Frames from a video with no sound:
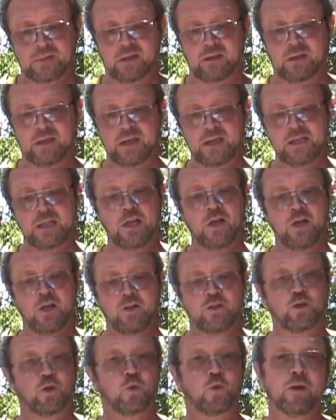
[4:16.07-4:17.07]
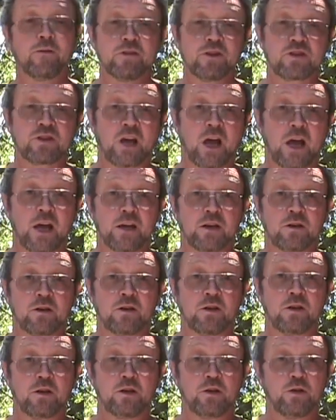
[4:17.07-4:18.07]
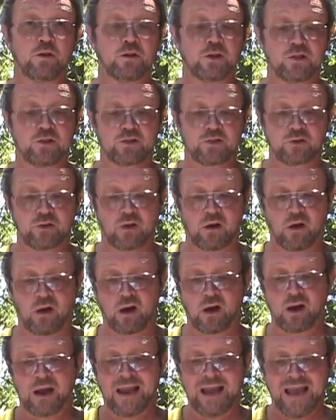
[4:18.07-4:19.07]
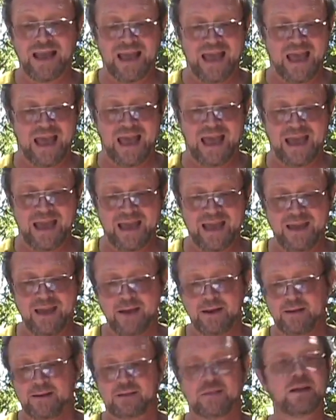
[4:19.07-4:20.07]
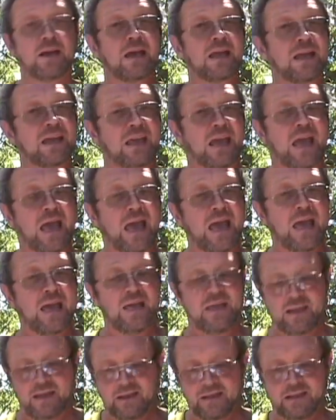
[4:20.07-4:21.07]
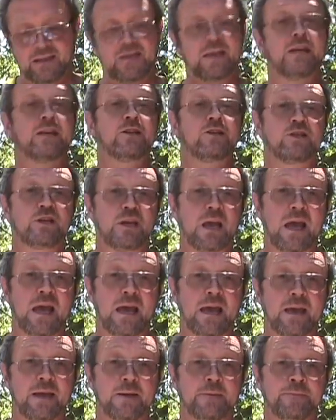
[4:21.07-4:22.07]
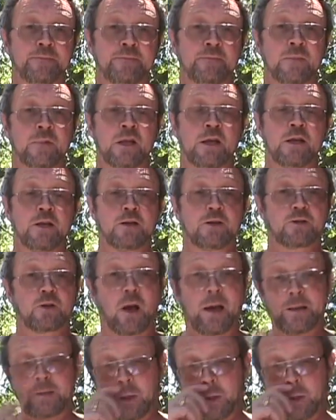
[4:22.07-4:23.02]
All right, the riverside units are A, K, and J. So I